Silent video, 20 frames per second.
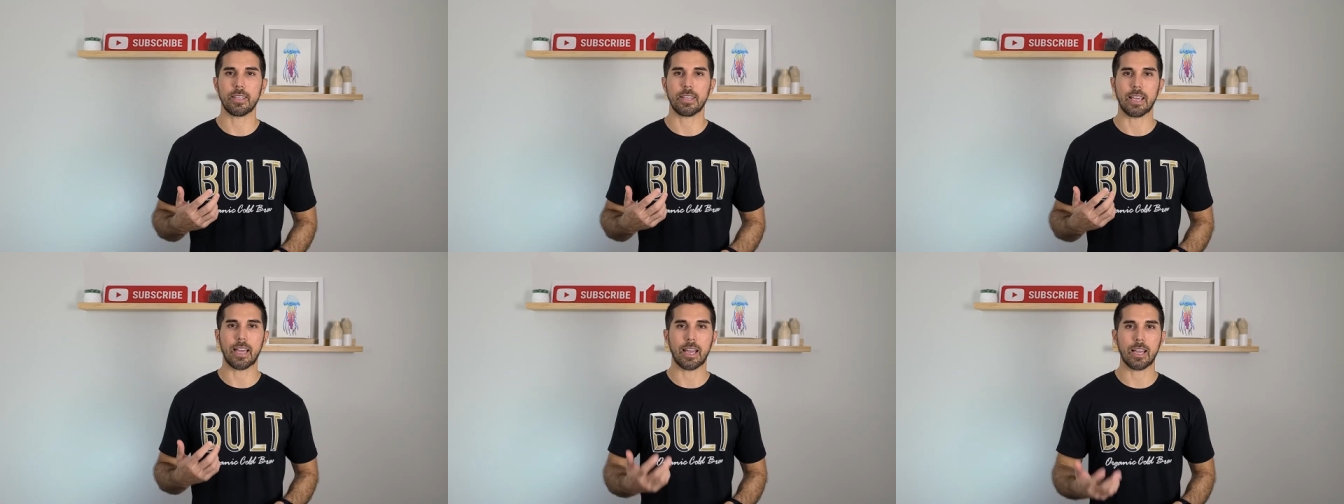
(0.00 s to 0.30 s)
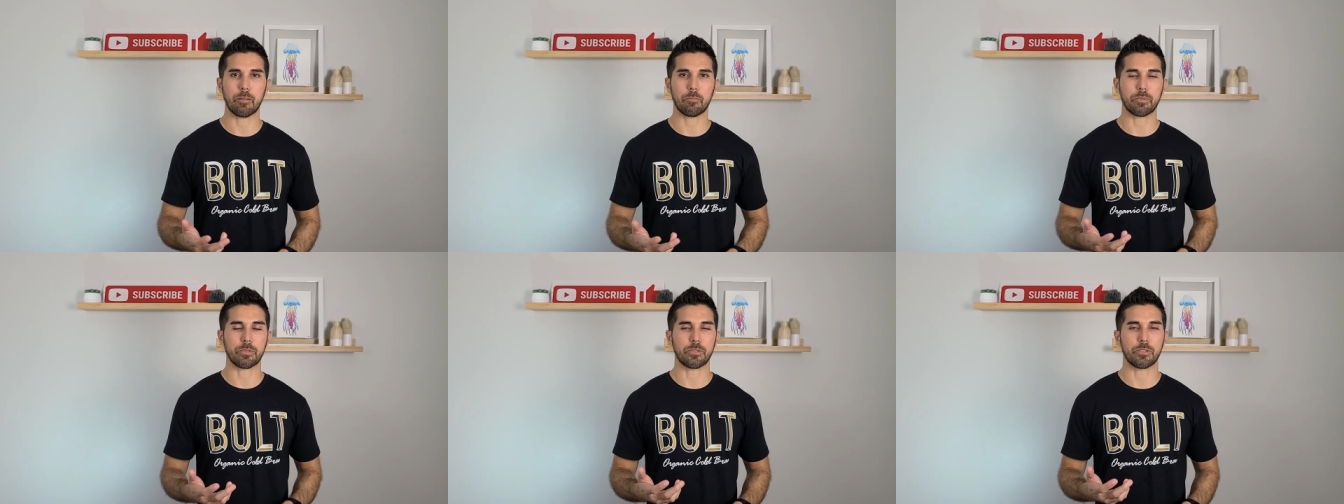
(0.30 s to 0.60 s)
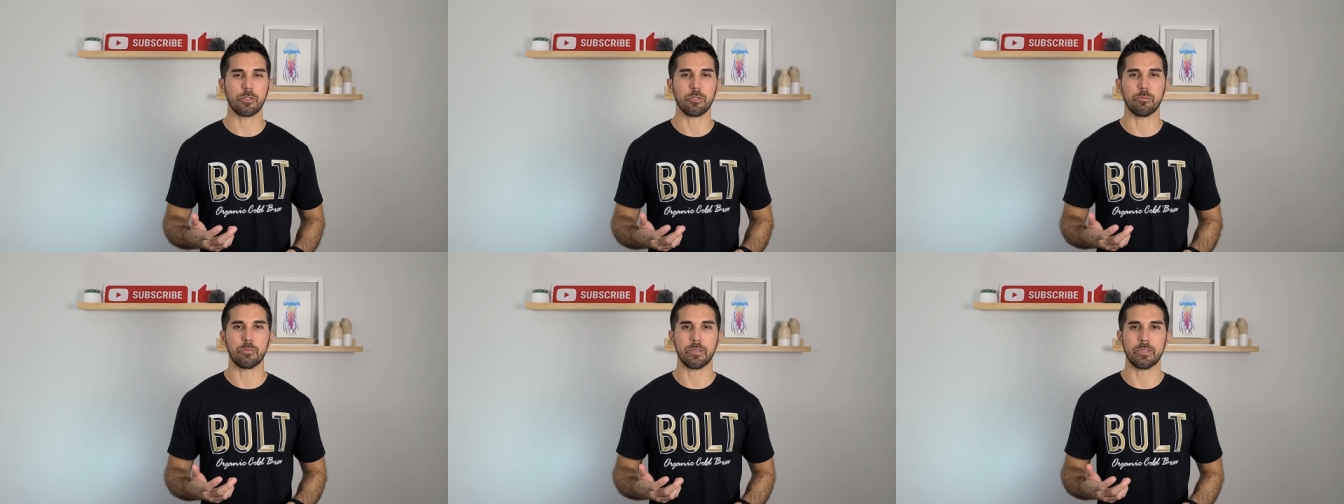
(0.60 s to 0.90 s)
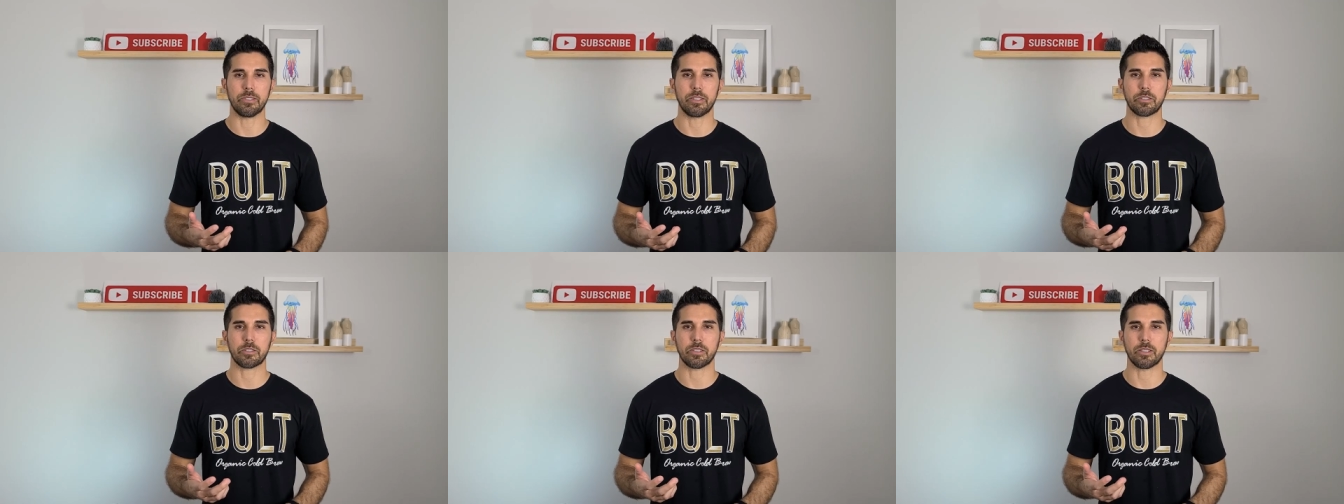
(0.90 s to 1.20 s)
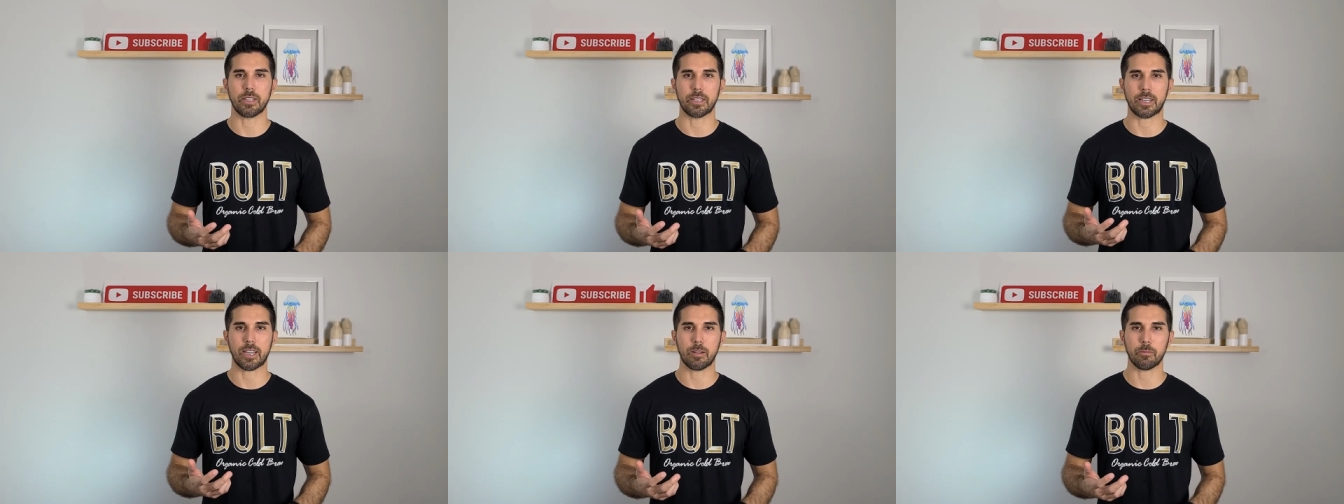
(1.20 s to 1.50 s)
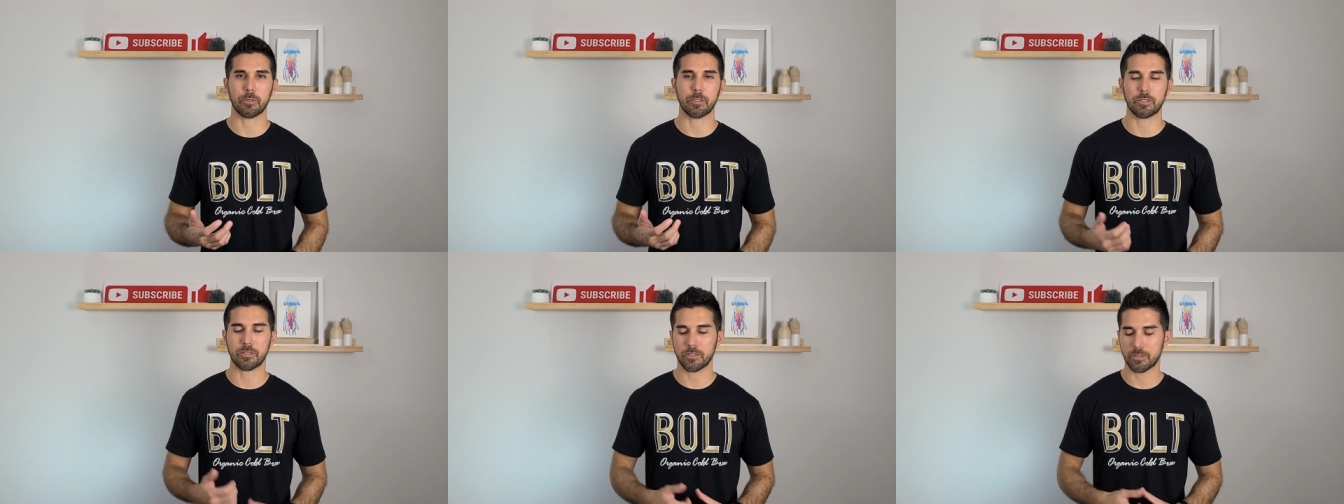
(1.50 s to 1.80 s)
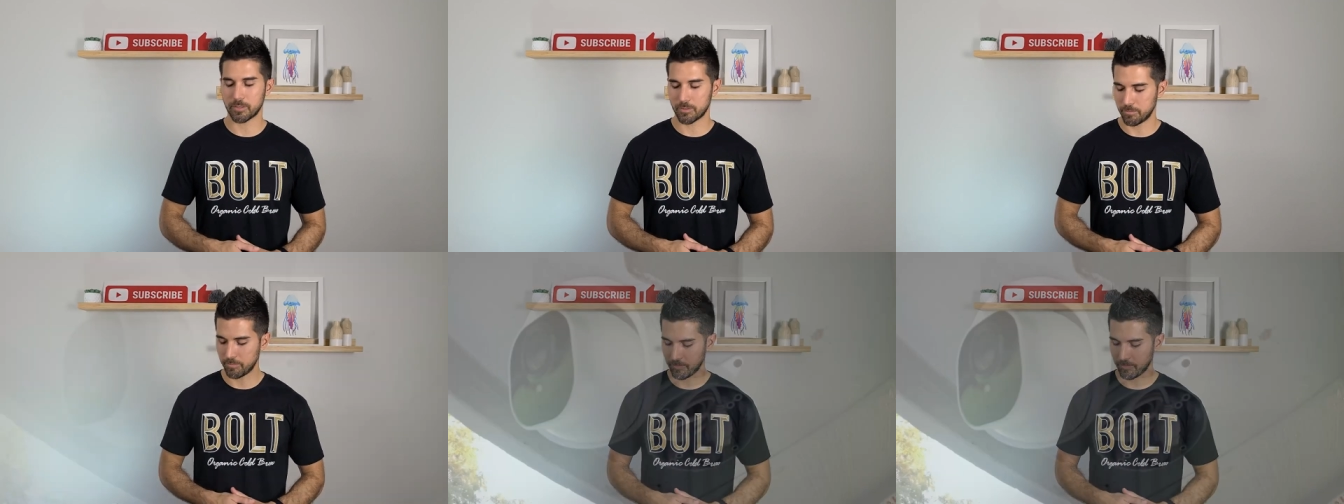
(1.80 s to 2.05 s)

the app to position the cameras.